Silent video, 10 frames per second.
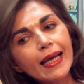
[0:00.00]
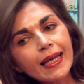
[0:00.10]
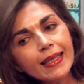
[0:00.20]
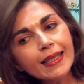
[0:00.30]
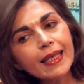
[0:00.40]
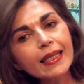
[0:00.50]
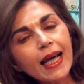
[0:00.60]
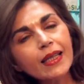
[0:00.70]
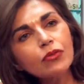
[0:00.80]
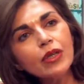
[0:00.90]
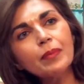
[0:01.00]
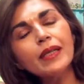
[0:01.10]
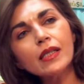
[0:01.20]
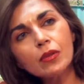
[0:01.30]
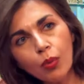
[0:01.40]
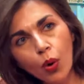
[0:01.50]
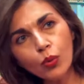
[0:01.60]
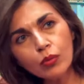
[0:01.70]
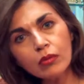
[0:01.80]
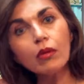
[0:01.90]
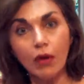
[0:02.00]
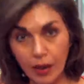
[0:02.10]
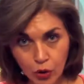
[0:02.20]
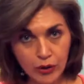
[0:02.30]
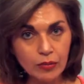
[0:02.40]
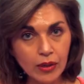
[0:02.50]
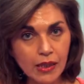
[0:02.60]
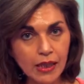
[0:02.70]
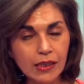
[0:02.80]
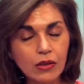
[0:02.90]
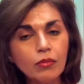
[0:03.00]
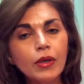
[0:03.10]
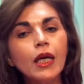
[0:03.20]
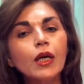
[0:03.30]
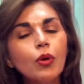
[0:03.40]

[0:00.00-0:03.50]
Anything that rebuilds bone, I'm talking about silicium,